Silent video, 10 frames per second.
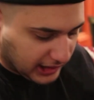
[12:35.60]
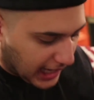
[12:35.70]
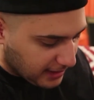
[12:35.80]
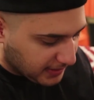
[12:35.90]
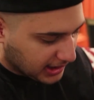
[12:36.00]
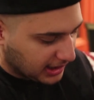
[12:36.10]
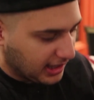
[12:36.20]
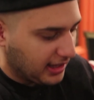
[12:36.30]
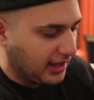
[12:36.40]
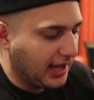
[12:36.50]
gaming,
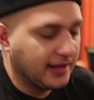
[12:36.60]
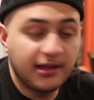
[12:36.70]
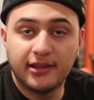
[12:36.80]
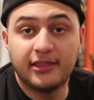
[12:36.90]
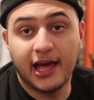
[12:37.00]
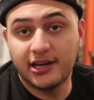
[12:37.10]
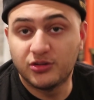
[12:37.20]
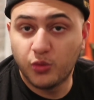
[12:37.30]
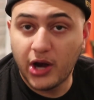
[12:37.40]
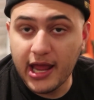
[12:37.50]
and that is
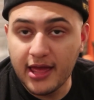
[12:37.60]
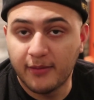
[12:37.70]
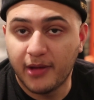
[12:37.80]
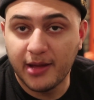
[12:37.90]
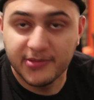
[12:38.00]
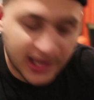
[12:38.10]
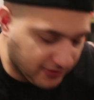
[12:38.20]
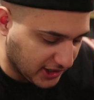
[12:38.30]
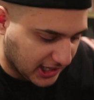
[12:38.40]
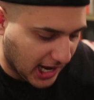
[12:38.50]
what I am. I'm
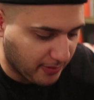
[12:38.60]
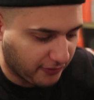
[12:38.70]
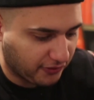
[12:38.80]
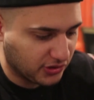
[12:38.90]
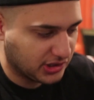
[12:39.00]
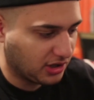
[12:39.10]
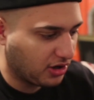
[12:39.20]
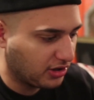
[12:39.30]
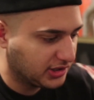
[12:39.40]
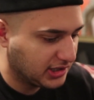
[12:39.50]
definitely a gamer first at
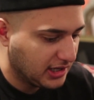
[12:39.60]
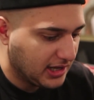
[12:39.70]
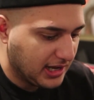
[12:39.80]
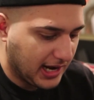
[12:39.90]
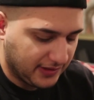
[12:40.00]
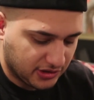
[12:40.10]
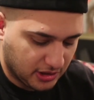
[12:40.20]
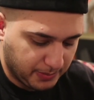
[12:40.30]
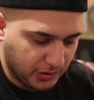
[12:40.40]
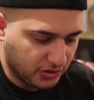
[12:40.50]
heart, and this
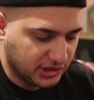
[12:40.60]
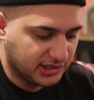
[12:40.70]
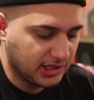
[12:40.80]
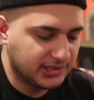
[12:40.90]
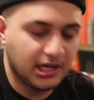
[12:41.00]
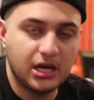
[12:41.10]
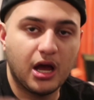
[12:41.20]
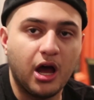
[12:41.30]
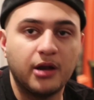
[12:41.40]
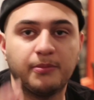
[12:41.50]
computer just does an
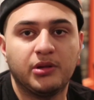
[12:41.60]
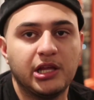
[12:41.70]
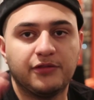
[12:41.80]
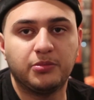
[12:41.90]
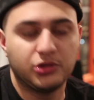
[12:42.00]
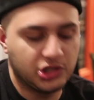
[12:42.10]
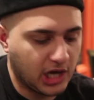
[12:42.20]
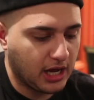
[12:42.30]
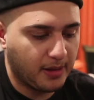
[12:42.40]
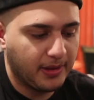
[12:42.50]
unbelievable
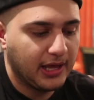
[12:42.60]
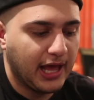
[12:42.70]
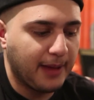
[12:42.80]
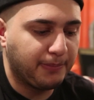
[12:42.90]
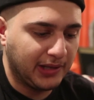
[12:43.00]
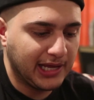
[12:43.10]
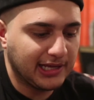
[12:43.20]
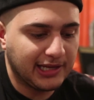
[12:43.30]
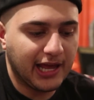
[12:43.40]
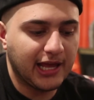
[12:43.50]
job at
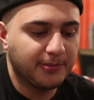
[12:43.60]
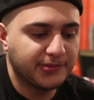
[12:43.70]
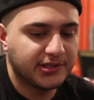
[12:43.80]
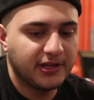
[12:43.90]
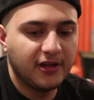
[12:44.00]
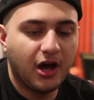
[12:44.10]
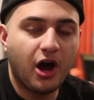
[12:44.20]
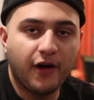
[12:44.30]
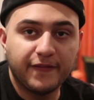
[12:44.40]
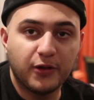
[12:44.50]
playing games
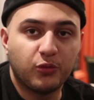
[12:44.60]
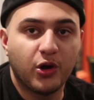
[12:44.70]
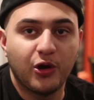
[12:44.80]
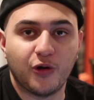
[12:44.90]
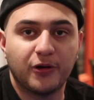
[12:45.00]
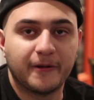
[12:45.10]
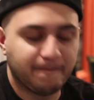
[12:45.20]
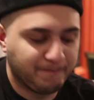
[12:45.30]
on the road